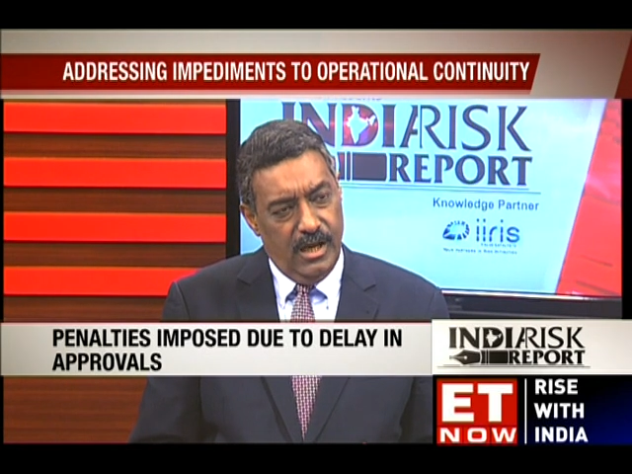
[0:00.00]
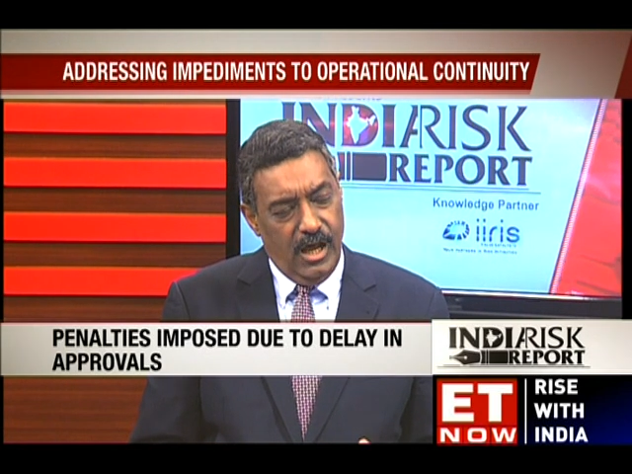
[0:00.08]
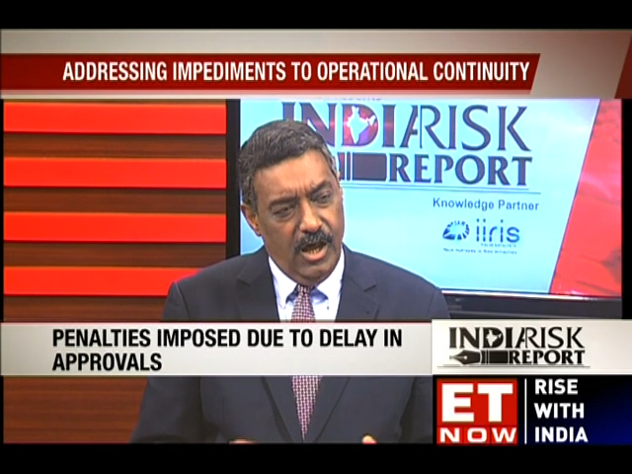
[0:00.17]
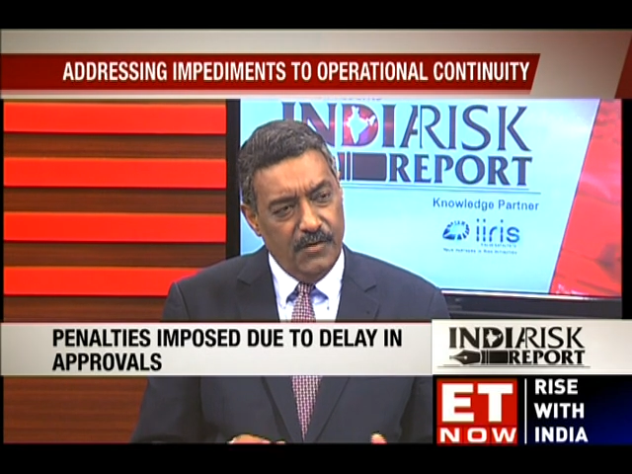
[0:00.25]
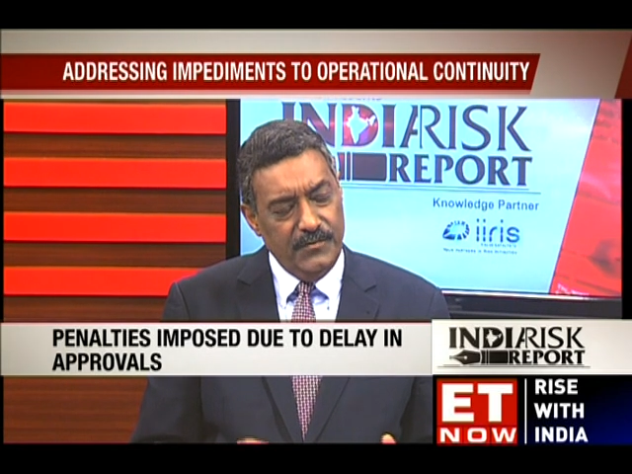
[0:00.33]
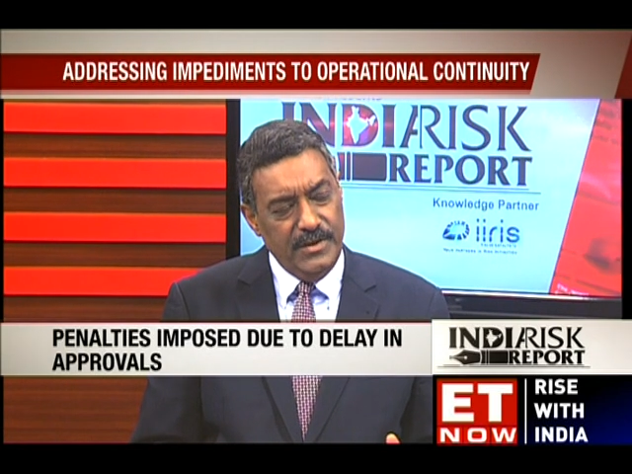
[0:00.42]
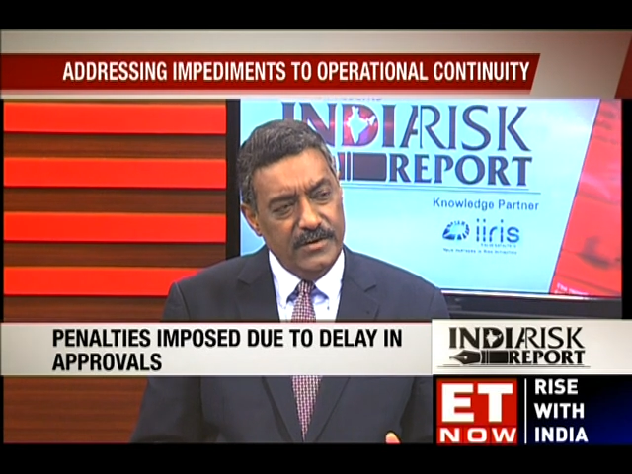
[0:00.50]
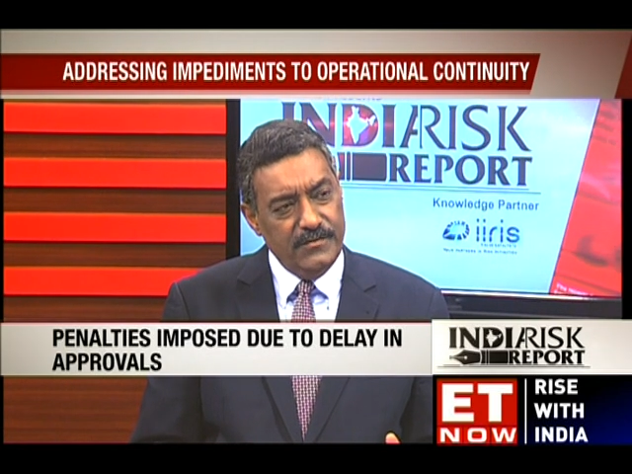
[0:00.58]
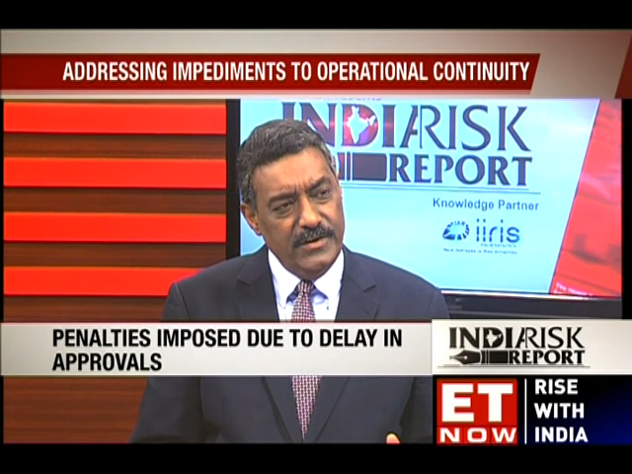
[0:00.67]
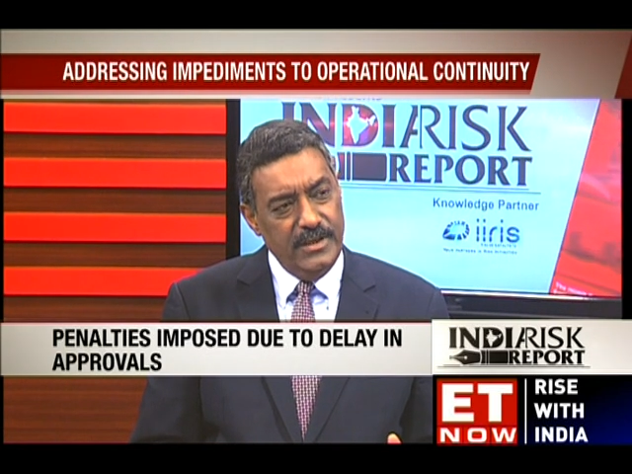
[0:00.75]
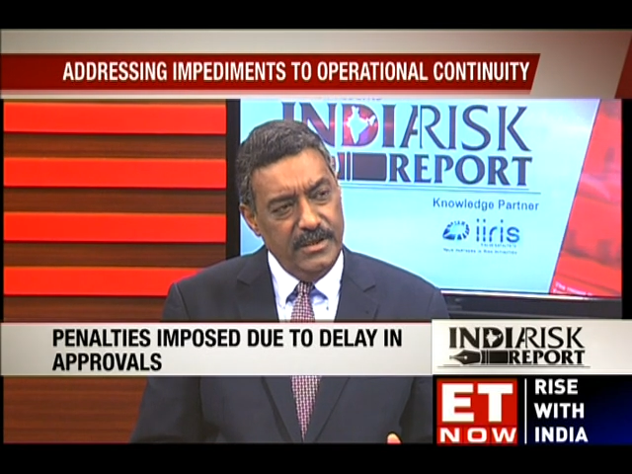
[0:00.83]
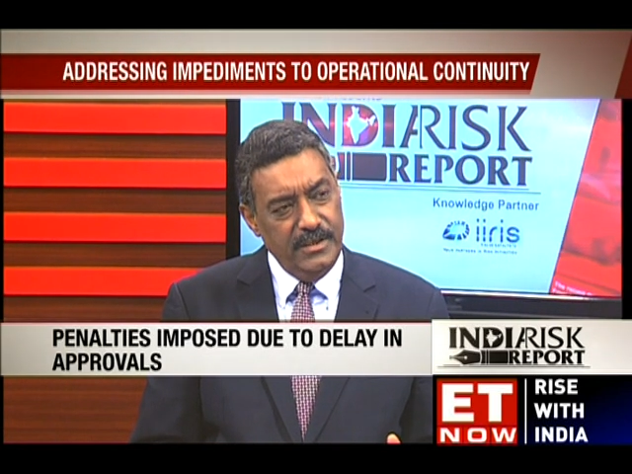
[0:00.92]
are we
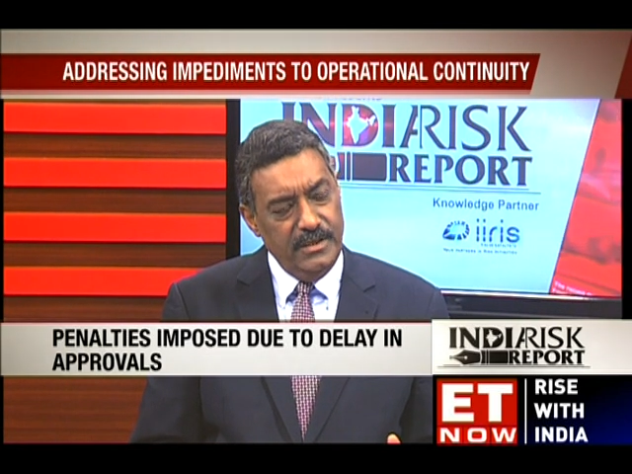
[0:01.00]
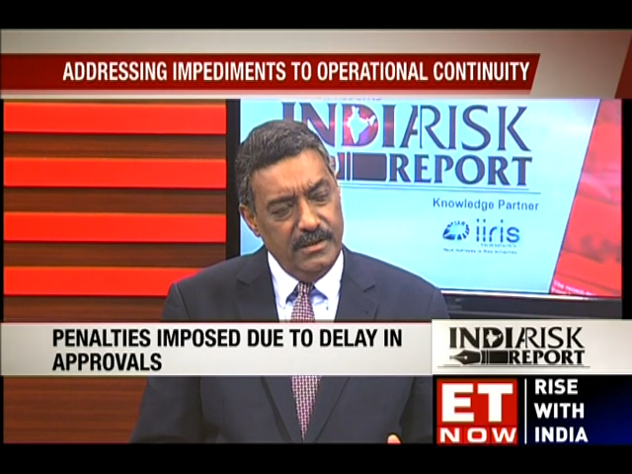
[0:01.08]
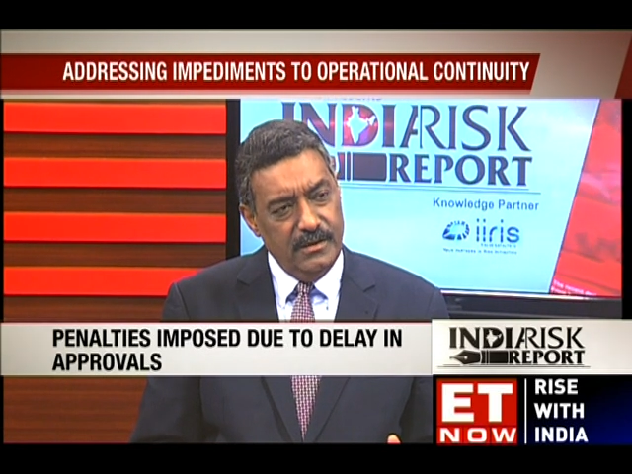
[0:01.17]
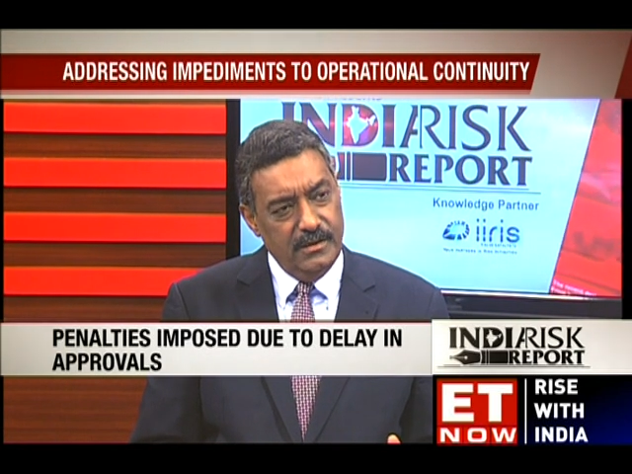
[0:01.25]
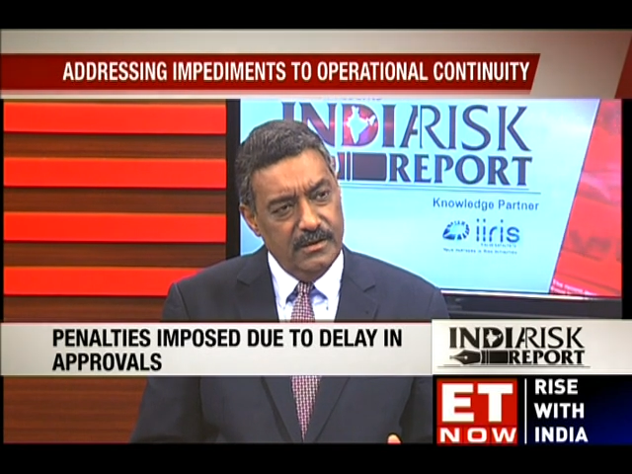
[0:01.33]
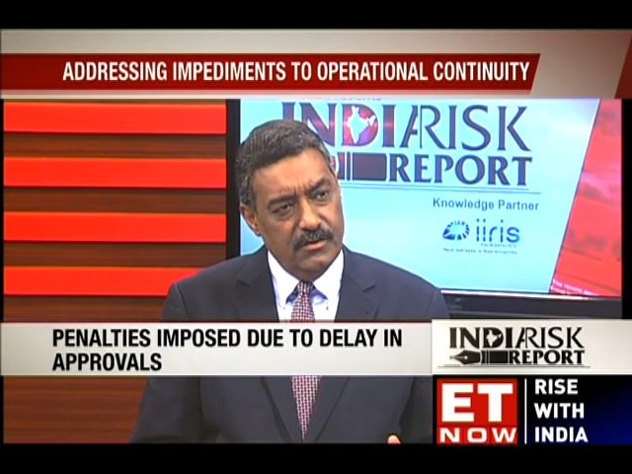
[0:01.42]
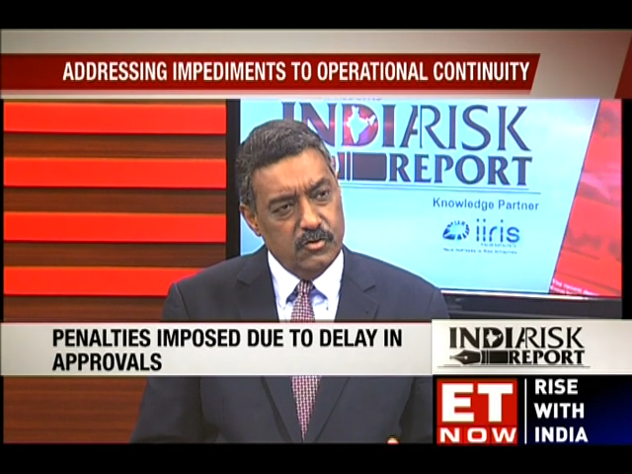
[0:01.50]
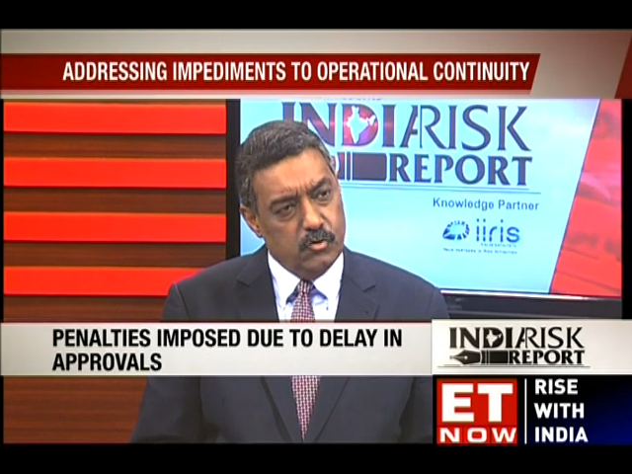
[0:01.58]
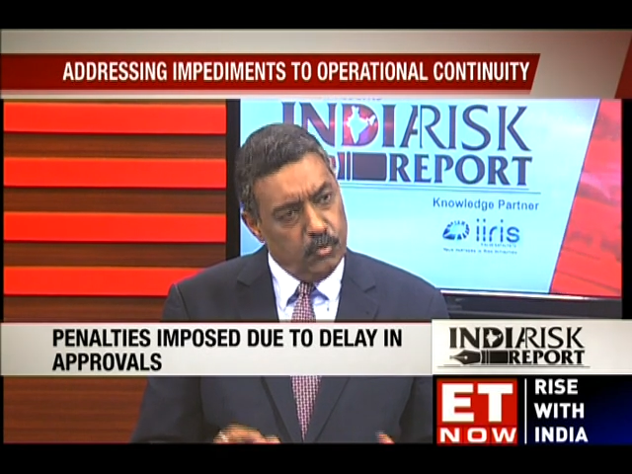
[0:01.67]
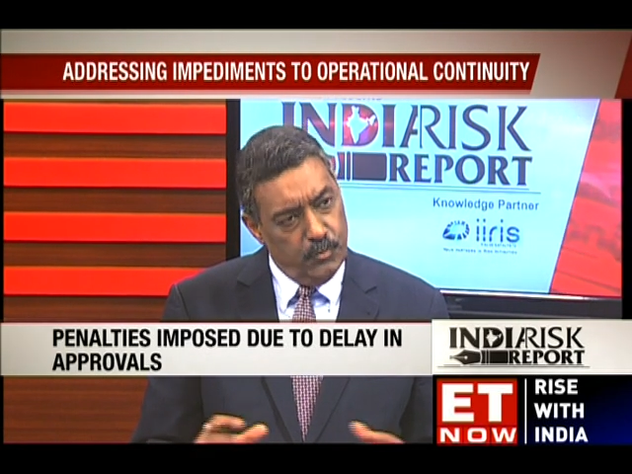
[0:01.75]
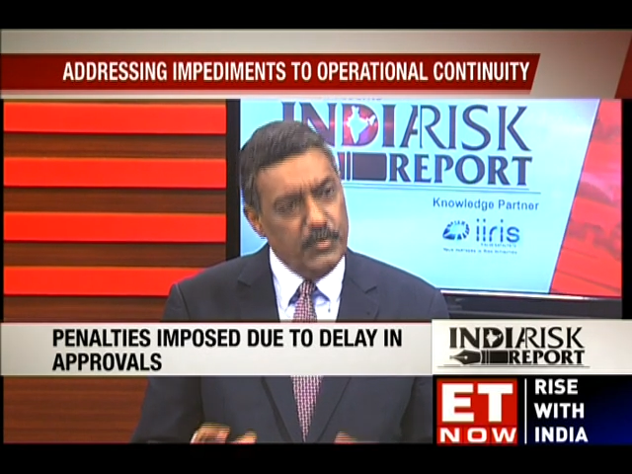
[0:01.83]
really too